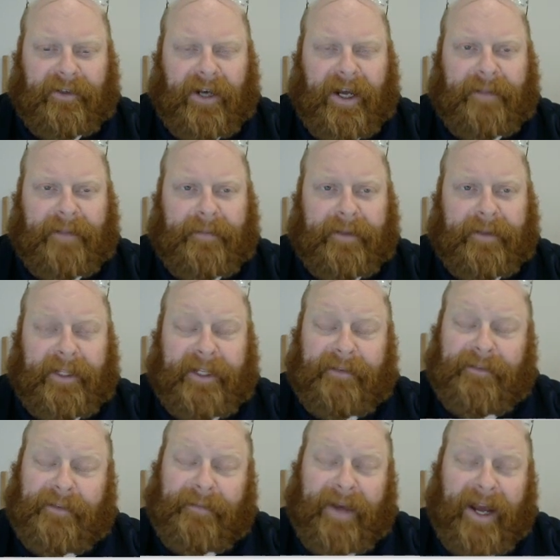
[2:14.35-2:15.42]
I
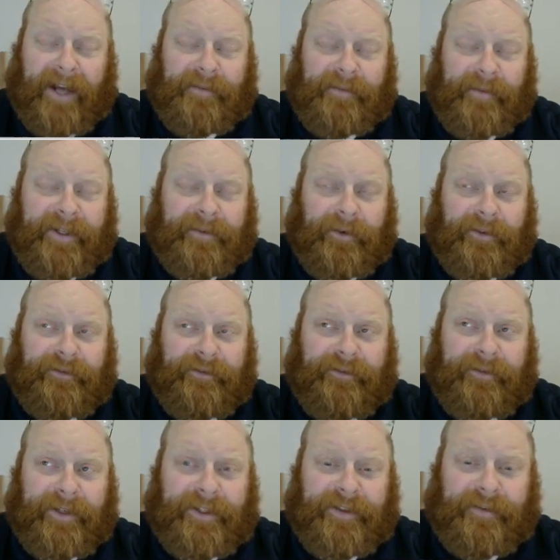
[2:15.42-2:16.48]
believe the max we told
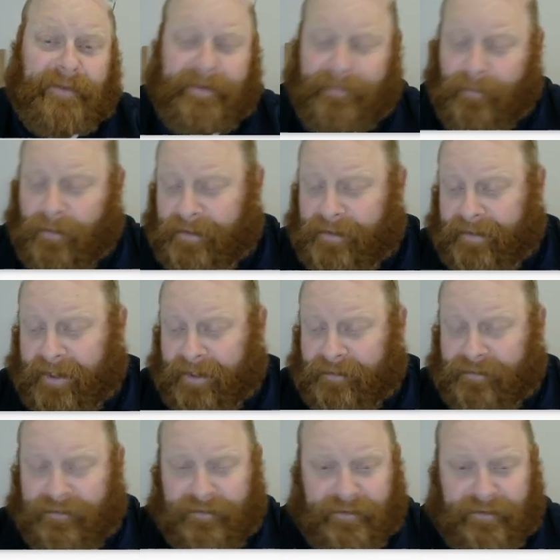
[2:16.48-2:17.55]
you is 3/4 of an
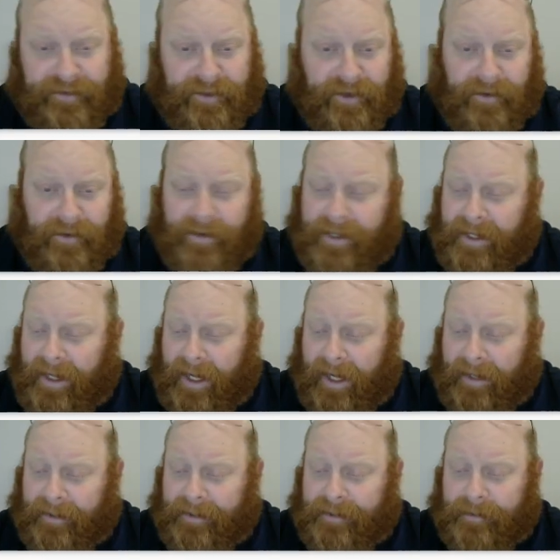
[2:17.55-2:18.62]
inch. So
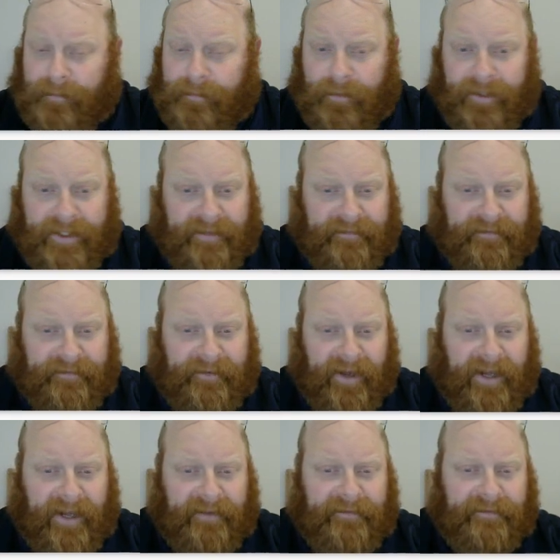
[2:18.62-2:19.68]
I'm going to do
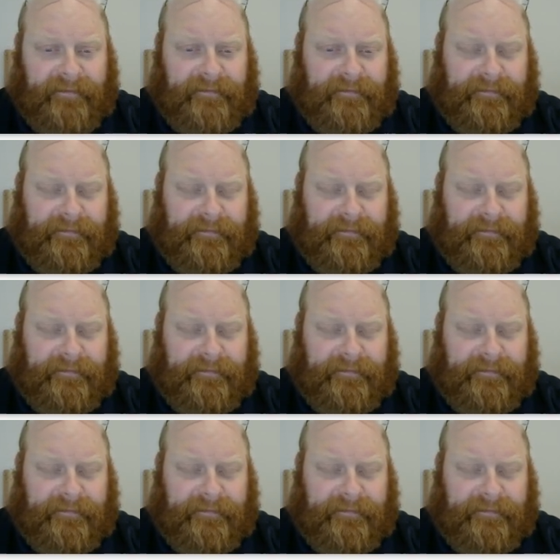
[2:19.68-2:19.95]
0.75.